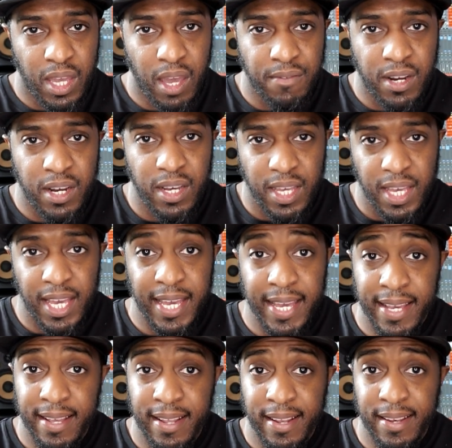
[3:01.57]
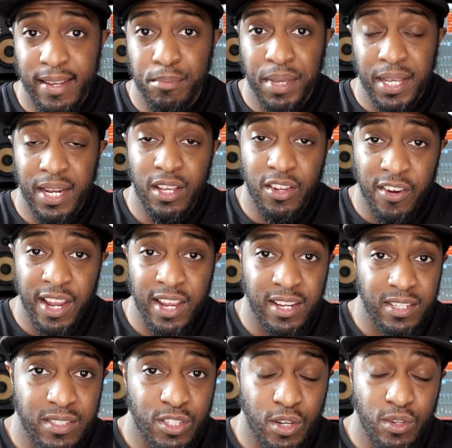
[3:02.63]
together in the beat they're
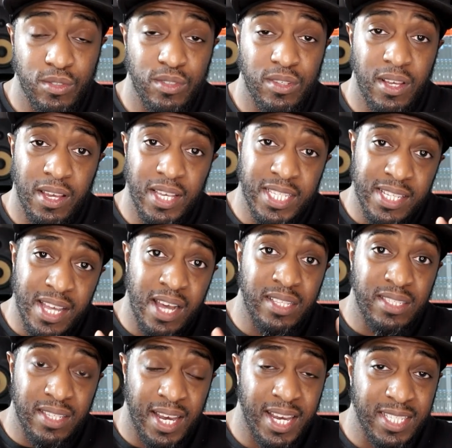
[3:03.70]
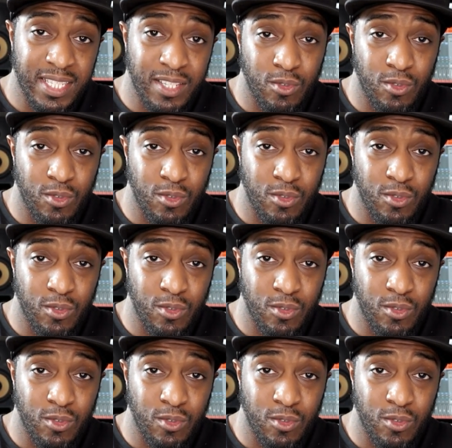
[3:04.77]
creating, so it sounds nice.